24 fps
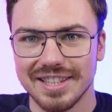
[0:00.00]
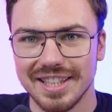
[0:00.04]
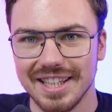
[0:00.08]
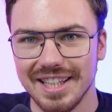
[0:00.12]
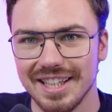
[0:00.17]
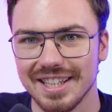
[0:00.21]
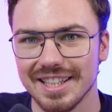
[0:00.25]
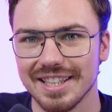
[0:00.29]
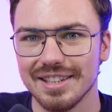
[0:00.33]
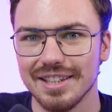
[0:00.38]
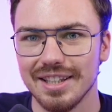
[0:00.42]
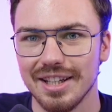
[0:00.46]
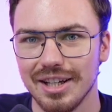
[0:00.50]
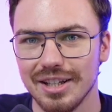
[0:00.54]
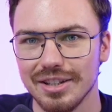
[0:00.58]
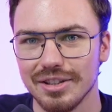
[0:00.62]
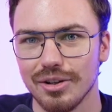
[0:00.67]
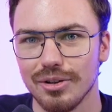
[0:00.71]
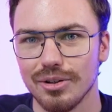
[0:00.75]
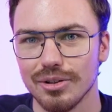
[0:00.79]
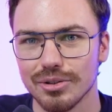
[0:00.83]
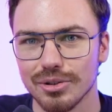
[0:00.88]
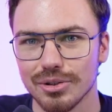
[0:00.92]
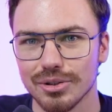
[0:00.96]
and
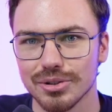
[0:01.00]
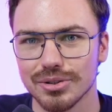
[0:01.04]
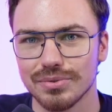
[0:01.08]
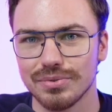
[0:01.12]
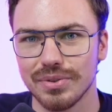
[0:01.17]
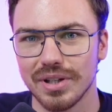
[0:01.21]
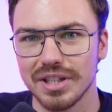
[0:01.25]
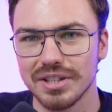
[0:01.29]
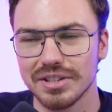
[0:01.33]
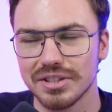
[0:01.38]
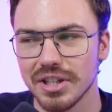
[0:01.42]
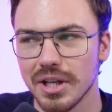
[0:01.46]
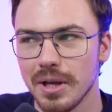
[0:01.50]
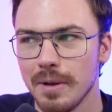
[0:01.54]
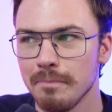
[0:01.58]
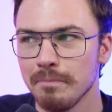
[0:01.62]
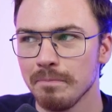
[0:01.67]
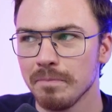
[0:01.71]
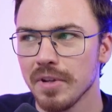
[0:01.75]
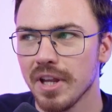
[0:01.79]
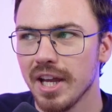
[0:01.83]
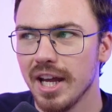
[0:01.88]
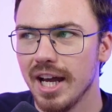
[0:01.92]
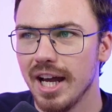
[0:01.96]
all those things,
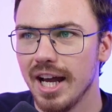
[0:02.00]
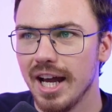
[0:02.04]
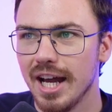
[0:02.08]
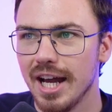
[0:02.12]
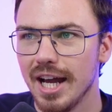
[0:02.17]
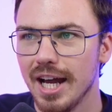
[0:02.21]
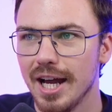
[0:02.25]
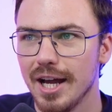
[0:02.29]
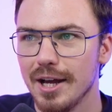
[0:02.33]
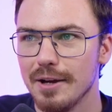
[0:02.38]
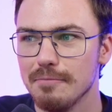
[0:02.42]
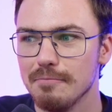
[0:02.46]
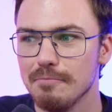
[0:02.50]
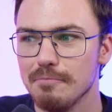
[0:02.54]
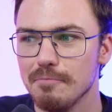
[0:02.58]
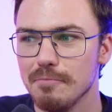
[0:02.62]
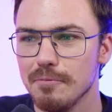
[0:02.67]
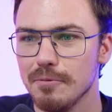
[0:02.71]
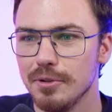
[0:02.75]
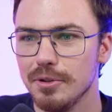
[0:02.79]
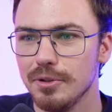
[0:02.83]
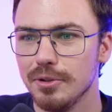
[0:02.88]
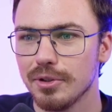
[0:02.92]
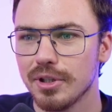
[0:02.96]

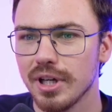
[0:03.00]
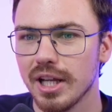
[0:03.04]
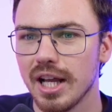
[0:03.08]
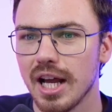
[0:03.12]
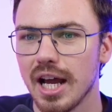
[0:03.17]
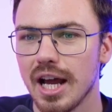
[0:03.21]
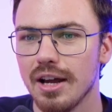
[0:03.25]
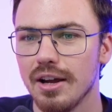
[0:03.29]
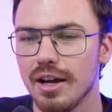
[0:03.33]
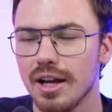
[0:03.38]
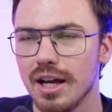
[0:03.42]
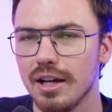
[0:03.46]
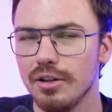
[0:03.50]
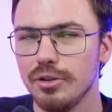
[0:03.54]
you kind of you